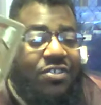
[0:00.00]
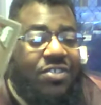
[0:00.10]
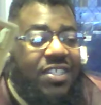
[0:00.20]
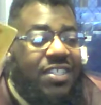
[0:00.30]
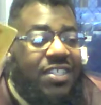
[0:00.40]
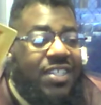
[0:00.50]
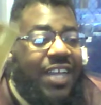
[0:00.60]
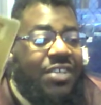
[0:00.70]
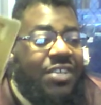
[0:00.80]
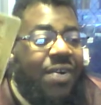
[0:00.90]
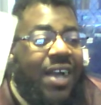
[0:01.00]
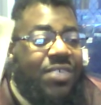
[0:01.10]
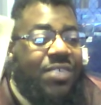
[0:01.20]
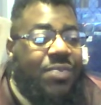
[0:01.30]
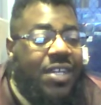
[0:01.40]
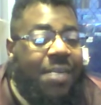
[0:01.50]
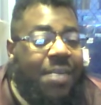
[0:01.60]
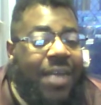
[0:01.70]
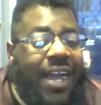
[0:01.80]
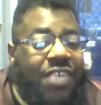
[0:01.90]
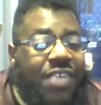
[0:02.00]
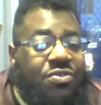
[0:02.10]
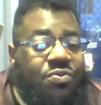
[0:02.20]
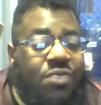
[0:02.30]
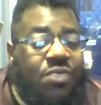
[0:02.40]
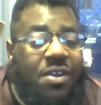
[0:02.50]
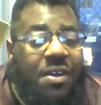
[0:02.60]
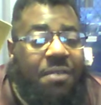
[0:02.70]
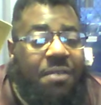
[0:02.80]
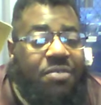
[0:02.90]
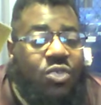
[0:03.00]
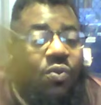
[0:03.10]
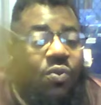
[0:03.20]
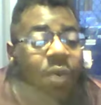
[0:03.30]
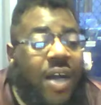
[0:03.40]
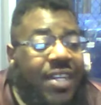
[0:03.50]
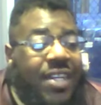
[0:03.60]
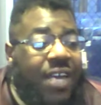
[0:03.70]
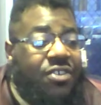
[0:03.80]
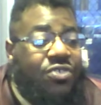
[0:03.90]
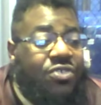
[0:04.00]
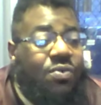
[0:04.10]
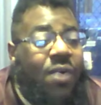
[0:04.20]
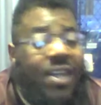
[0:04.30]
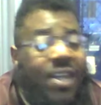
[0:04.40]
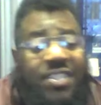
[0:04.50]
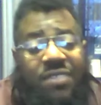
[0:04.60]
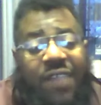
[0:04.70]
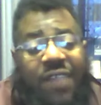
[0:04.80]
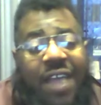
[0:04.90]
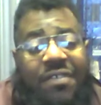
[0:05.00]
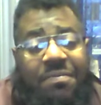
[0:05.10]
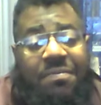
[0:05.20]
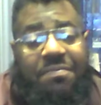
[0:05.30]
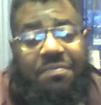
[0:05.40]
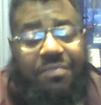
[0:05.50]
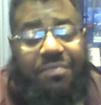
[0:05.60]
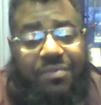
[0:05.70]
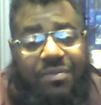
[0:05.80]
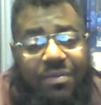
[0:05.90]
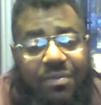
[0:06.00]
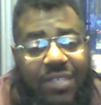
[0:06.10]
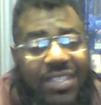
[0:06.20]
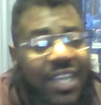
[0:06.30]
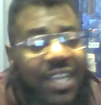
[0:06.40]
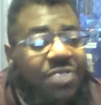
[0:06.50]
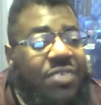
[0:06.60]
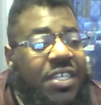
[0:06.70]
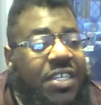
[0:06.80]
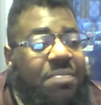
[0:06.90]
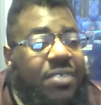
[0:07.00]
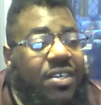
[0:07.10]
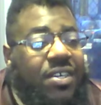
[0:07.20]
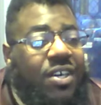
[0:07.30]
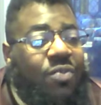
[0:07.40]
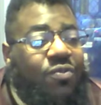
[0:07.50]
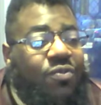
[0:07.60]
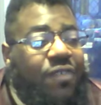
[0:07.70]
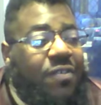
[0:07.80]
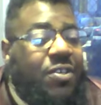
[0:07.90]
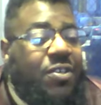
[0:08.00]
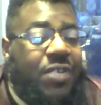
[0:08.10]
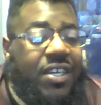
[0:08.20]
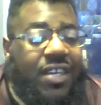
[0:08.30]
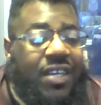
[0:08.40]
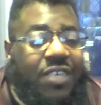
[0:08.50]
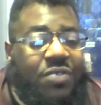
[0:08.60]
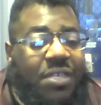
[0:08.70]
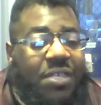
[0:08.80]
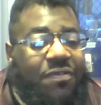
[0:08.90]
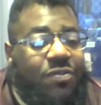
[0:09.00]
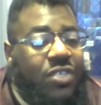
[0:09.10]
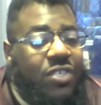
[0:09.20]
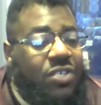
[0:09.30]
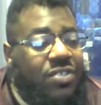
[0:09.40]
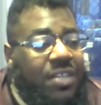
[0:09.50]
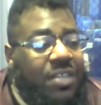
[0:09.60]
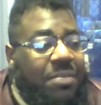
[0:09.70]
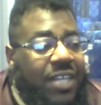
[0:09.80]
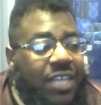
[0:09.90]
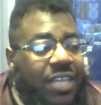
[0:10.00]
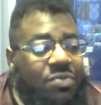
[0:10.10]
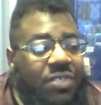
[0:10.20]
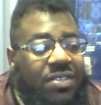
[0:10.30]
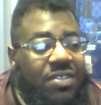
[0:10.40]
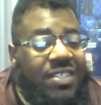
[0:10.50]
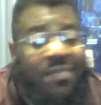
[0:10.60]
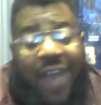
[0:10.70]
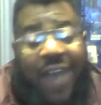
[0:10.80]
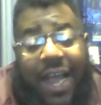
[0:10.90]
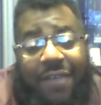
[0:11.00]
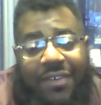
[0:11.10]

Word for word: T's and dotting your I's when it comes to how you two of Wands out here. Two of Wands is surviving. how you keep a roof over your head, how you keep food in your stomach, how you survive.